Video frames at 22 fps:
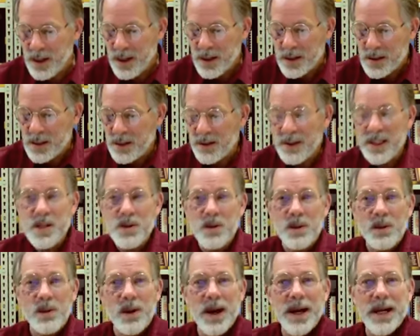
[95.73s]
So this
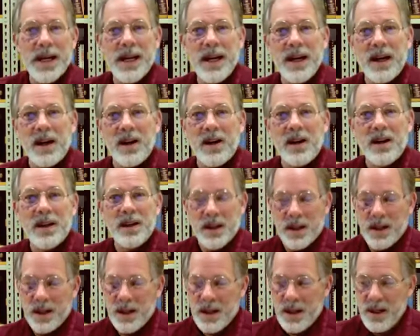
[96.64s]
one right here
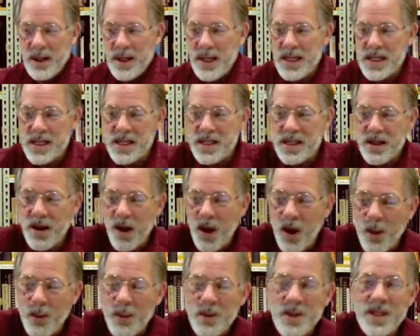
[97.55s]
is
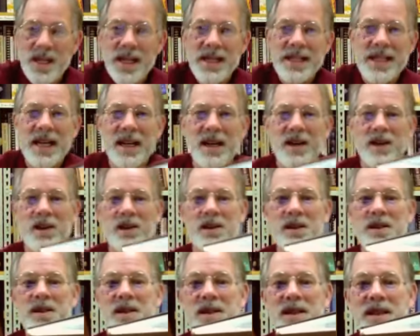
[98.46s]
almost
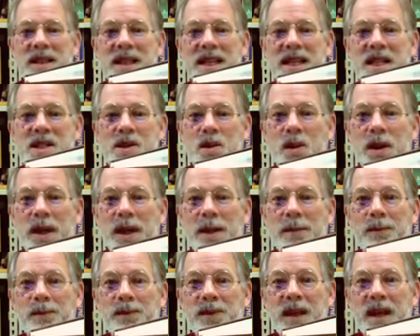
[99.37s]
identical to this
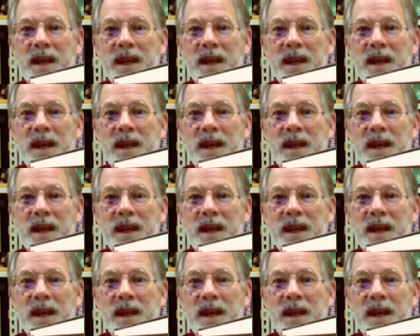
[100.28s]
one.